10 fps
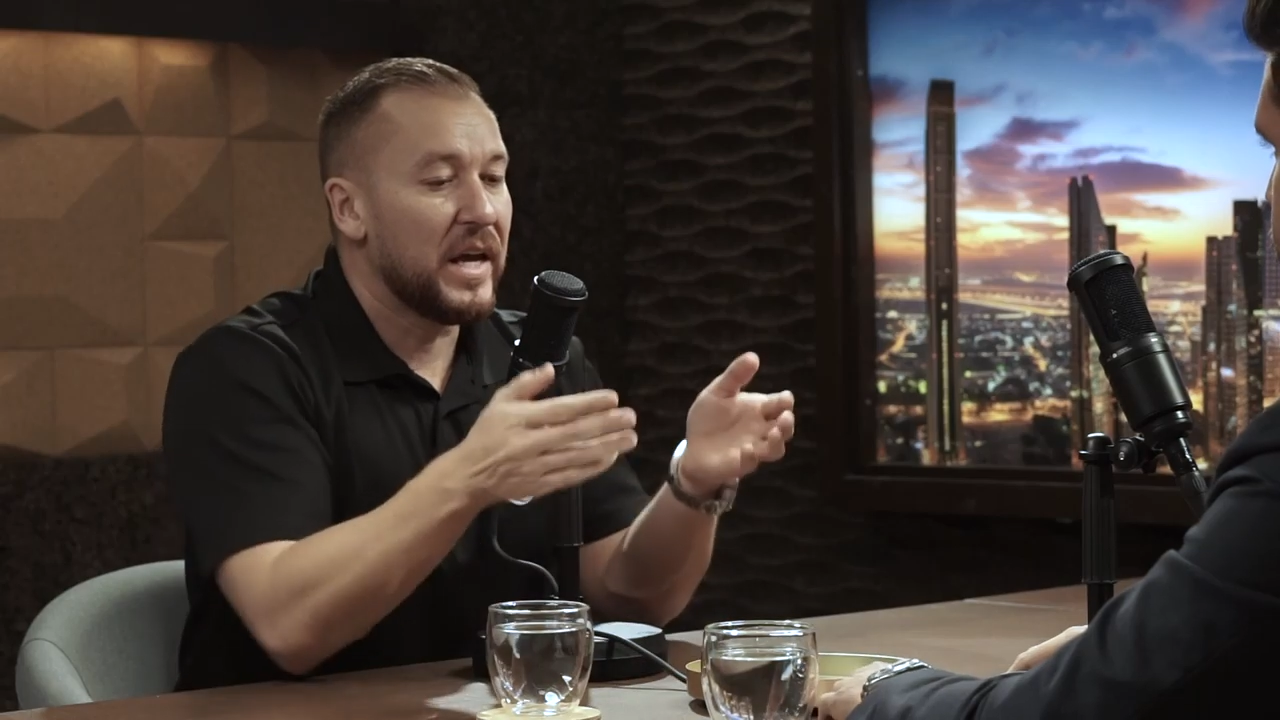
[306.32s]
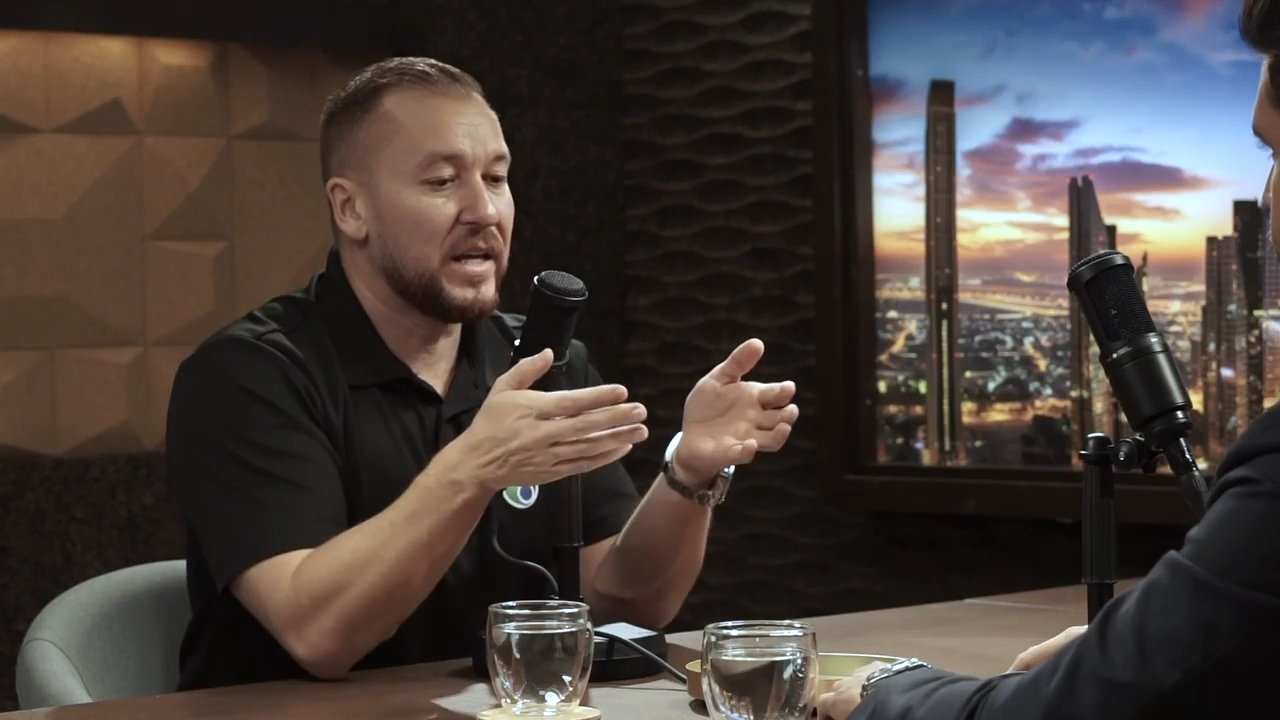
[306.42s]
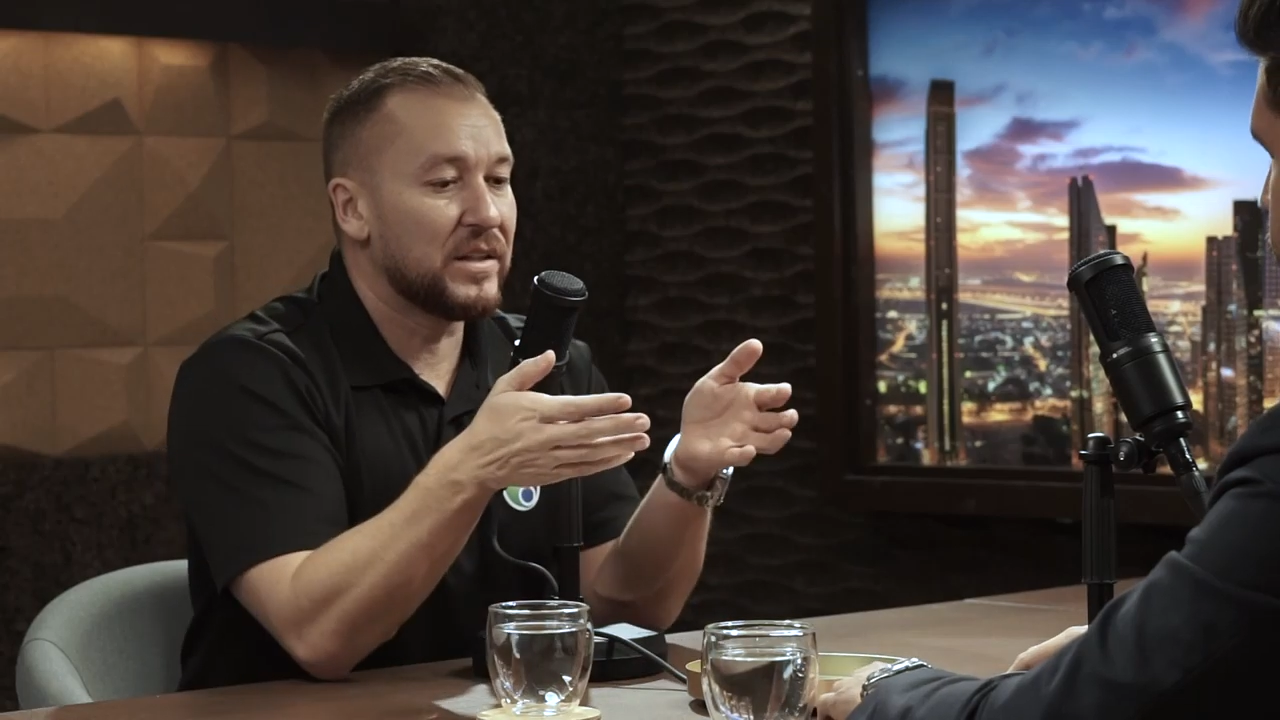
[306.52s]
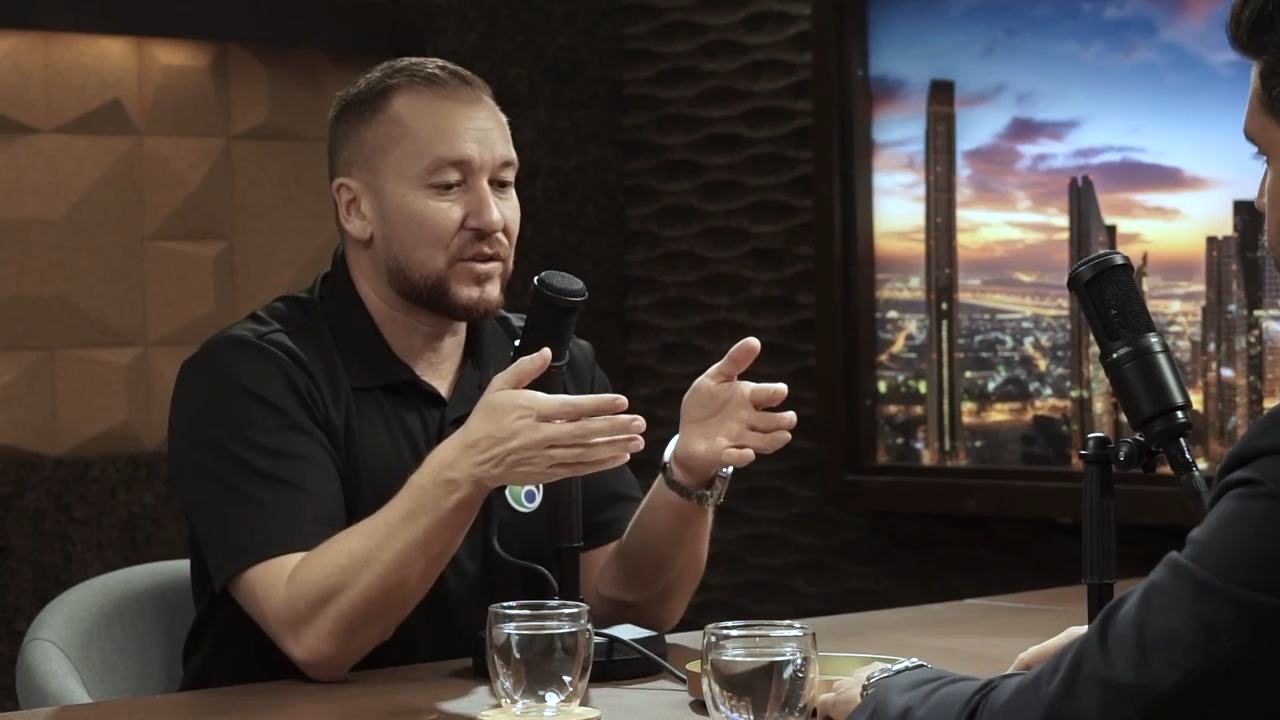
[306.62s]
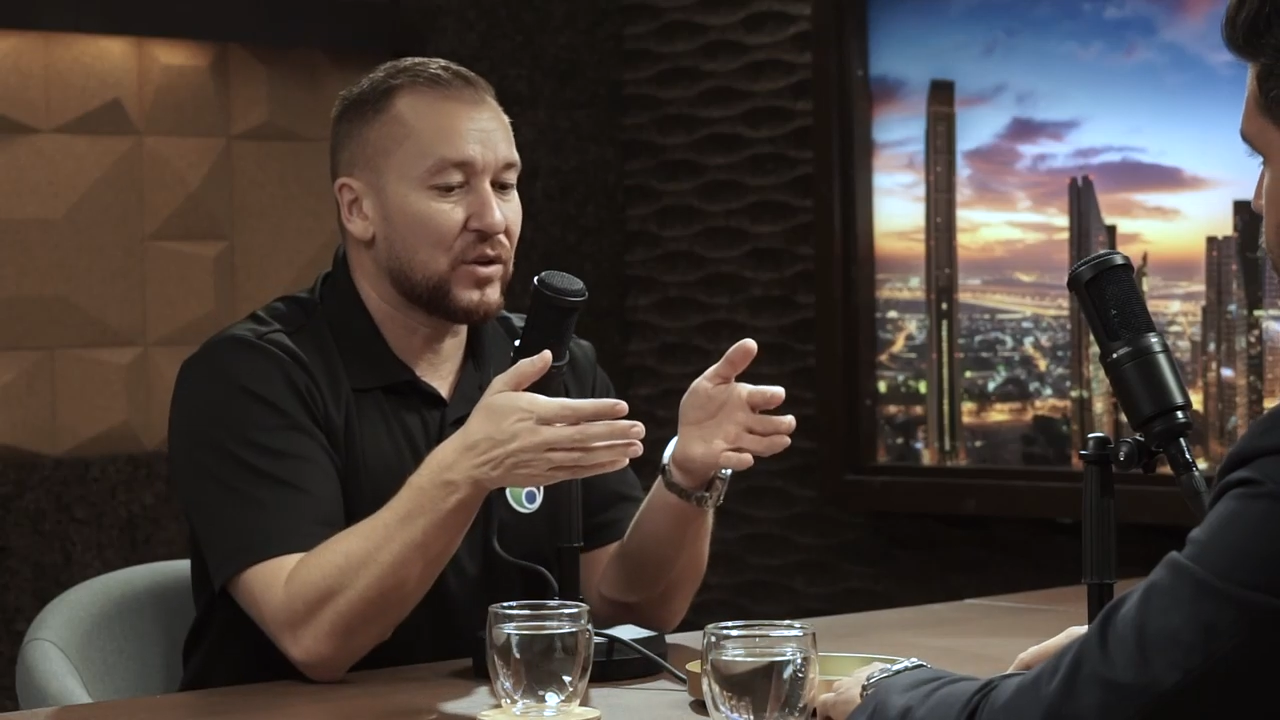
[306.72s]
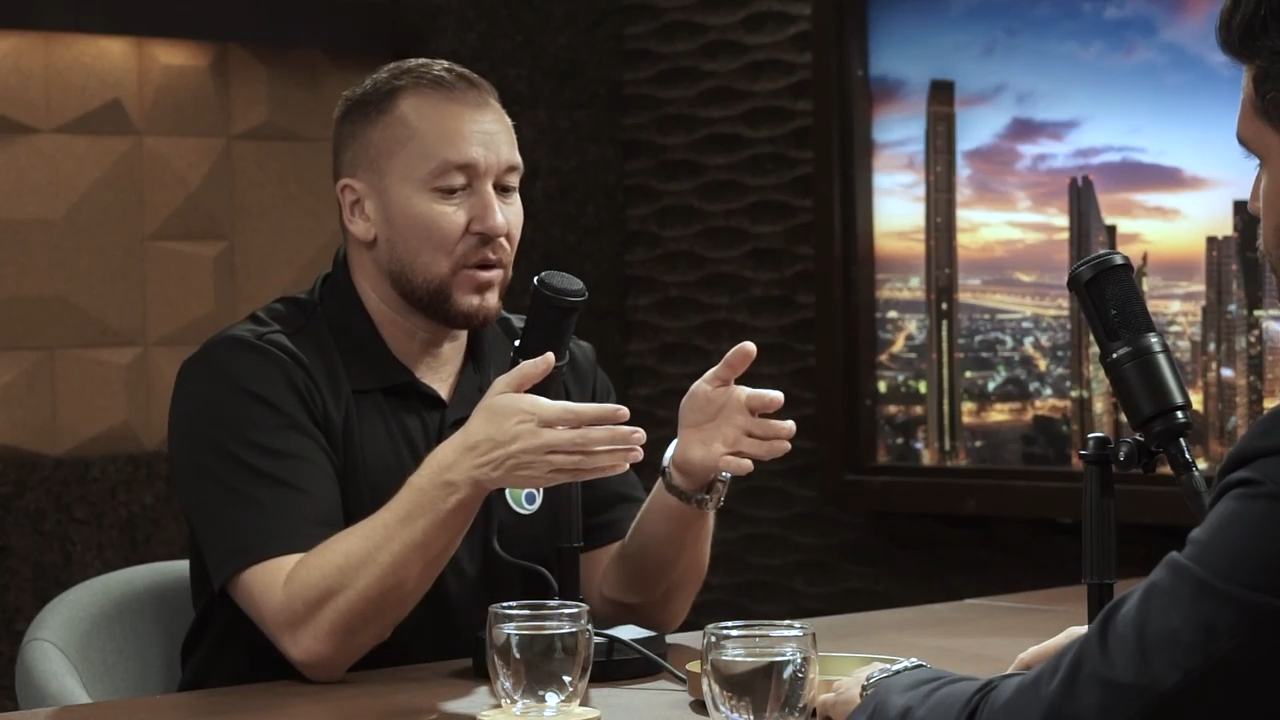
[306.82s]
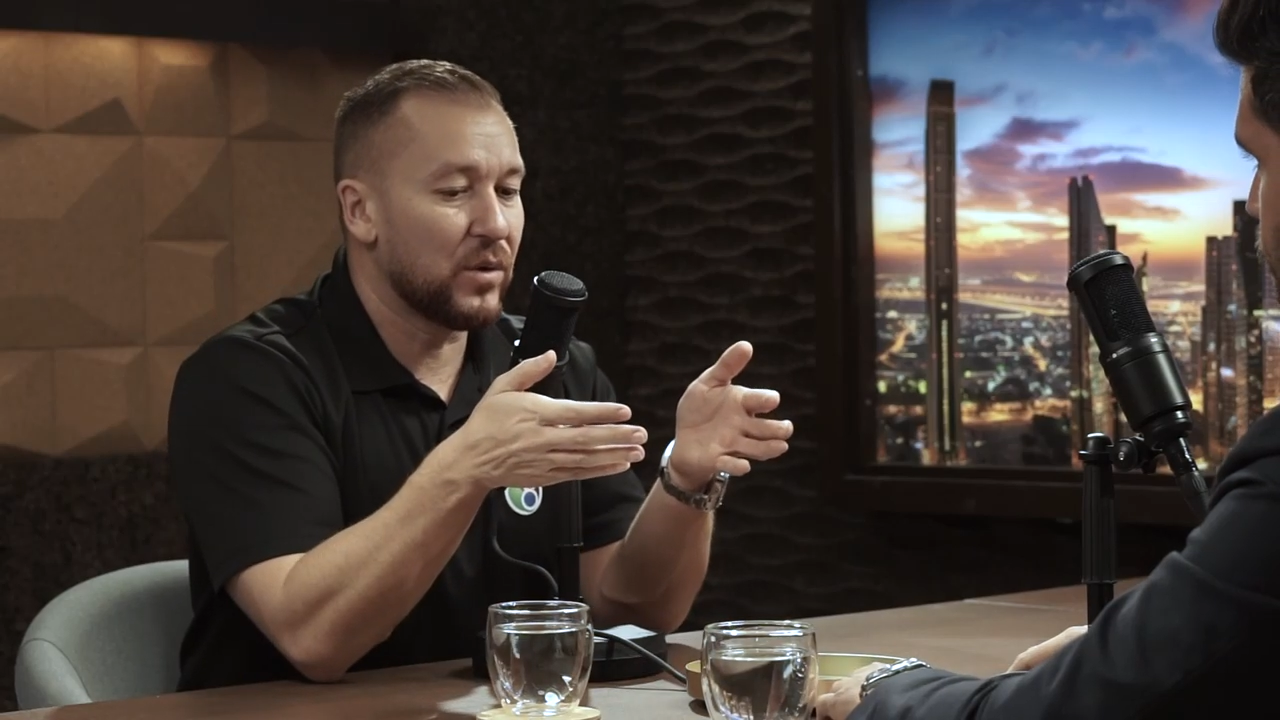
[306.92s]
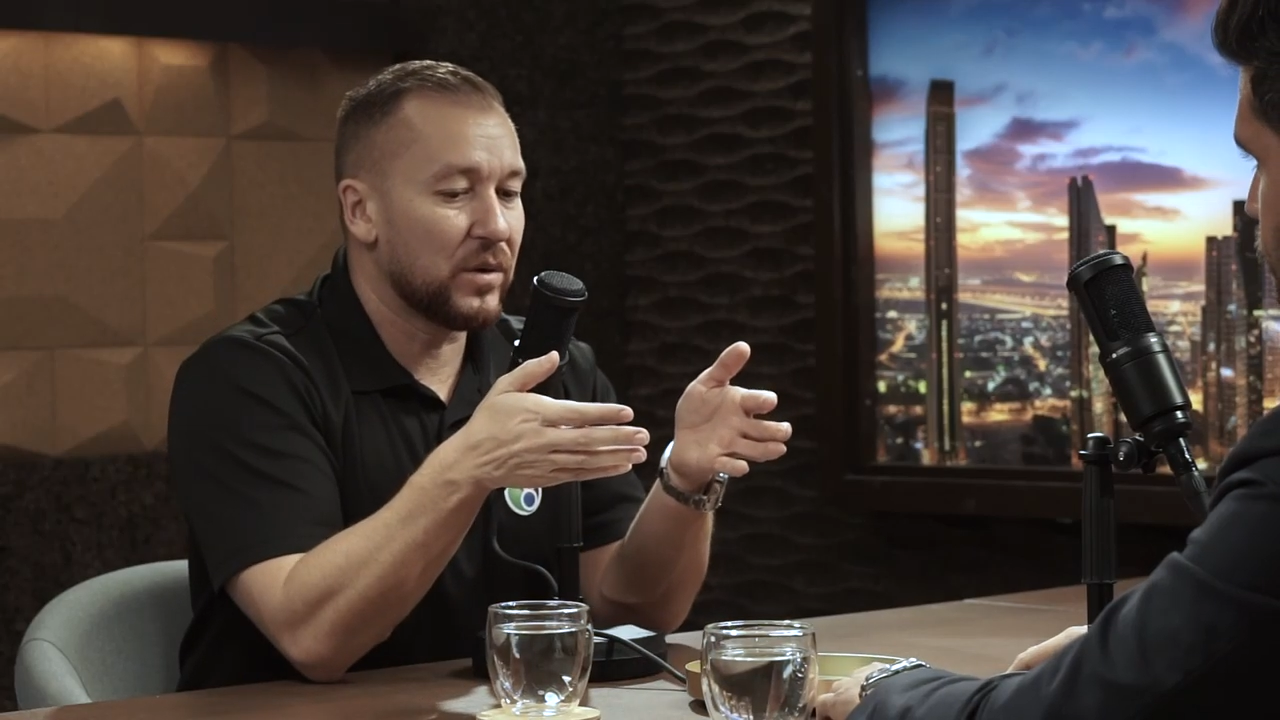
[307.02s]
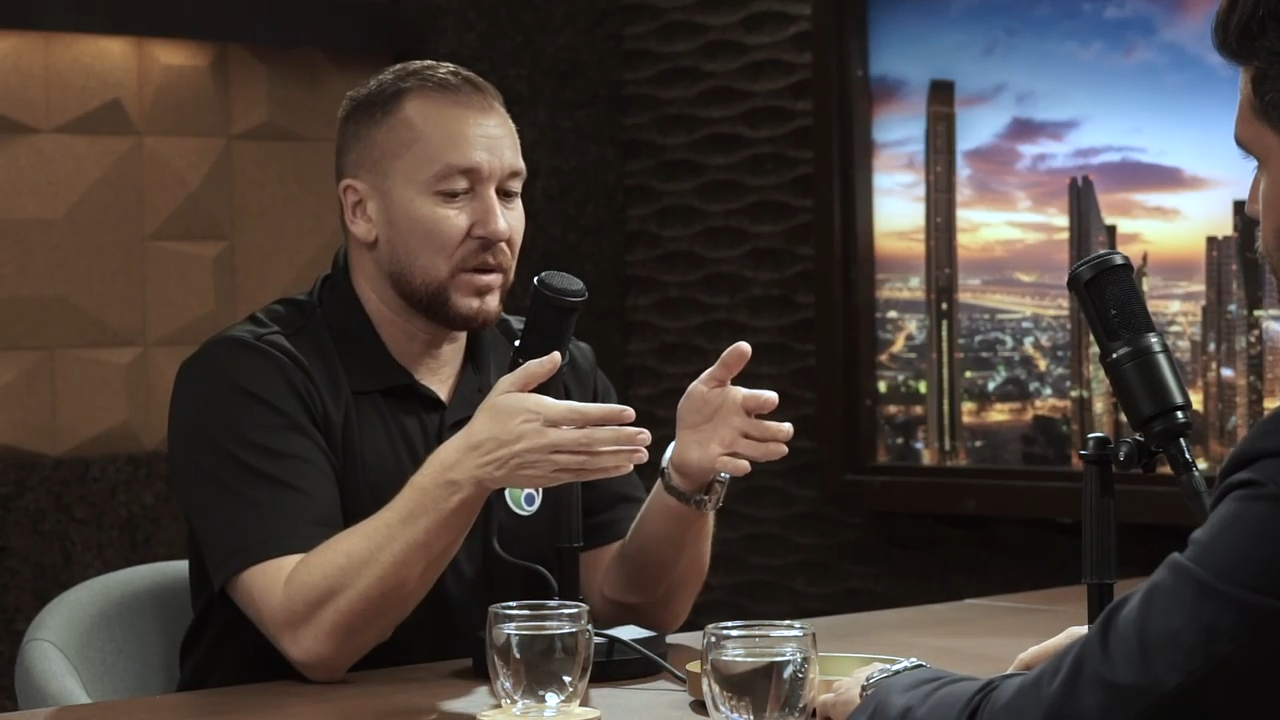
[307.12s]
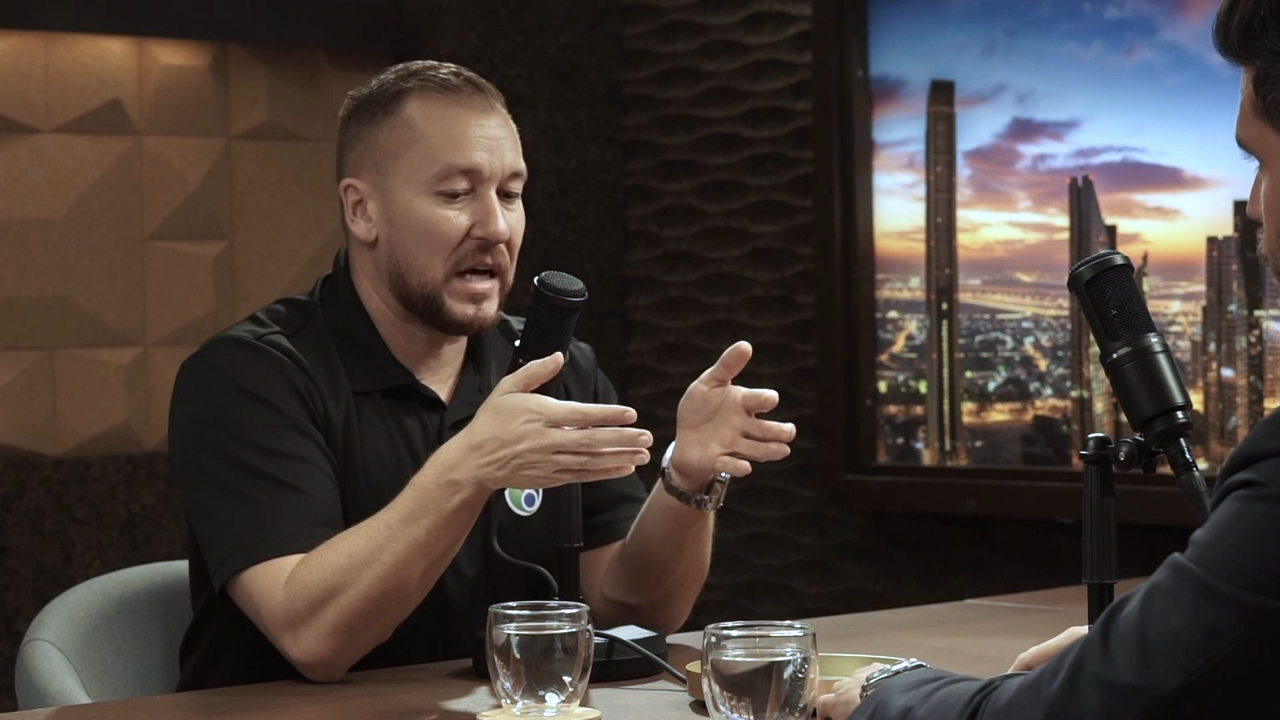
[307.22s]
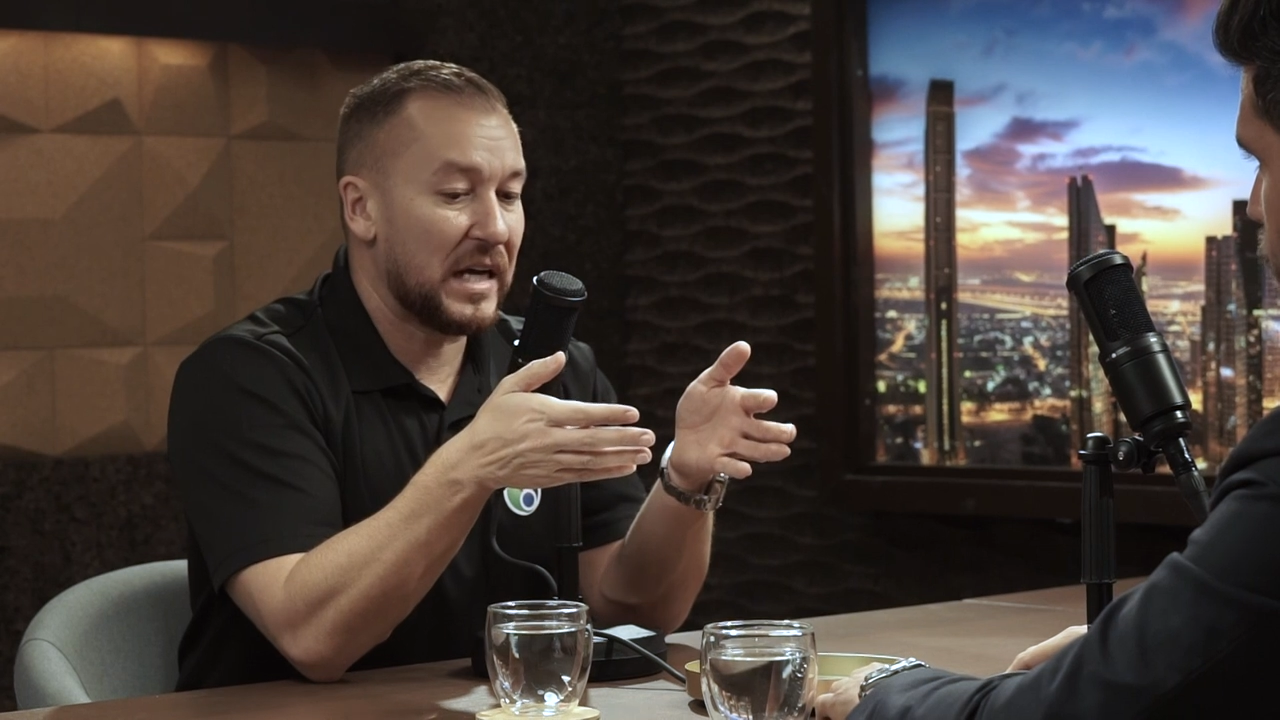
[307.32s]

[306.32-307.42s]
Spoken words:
and so